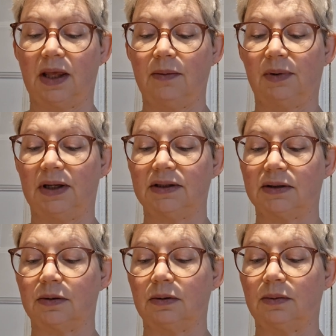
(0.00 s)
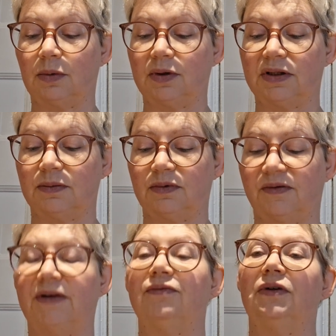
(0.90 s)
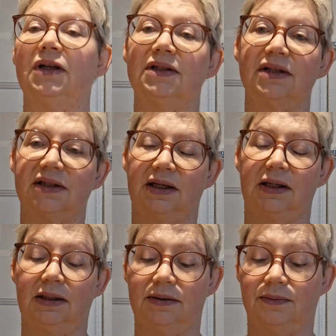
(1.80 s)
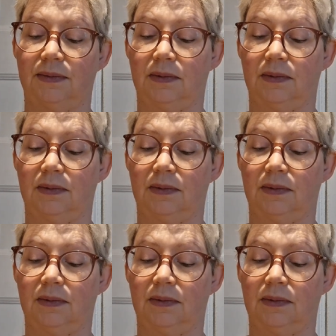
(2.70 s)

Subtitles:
keep plants cool and moist to prevent running to seed.